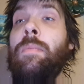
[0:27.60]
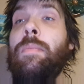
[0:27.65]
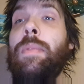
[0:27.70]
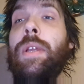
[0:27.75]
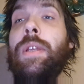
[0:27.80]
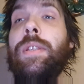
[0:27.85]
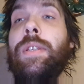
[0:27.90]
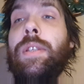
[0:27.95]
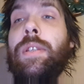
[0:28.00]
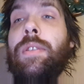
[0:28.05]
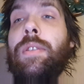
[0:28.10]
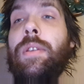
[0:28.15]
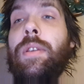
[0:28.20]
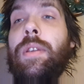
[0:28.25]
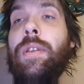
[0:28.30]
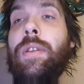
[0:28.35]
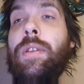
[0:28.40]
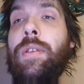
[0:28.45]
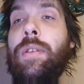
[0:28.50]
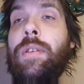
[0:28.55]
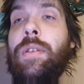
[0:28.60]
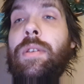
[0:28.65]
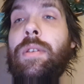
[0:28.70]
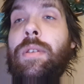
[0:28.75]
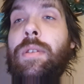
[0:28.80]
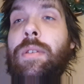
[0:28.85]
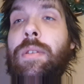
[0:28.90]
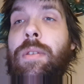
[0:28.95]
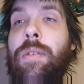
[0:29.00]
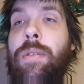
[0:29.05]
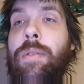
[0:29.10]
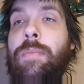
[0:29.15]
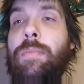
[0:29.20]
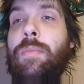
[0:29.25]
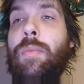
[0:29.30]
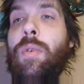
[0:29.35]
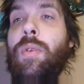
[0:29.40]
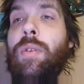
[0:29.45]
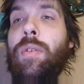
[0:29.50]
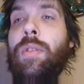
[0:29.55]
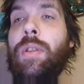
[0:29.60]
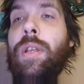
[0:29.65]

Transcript: basically more or